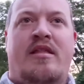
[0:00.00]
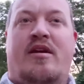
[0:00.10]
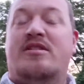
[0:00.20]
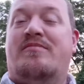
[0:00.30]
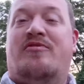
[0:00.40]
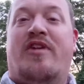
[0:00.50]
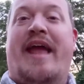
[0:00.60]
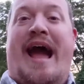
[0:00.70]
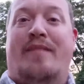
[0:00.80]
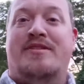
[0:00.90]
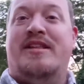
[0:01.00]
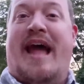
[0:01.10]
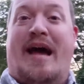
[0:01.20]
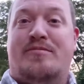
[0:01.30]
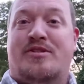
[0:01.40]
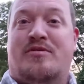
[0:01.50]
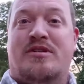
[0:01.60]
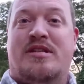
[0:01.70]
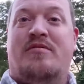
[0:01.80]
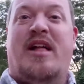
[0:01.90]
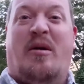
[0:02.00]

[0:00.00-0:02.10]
There are some free apps and app stores that will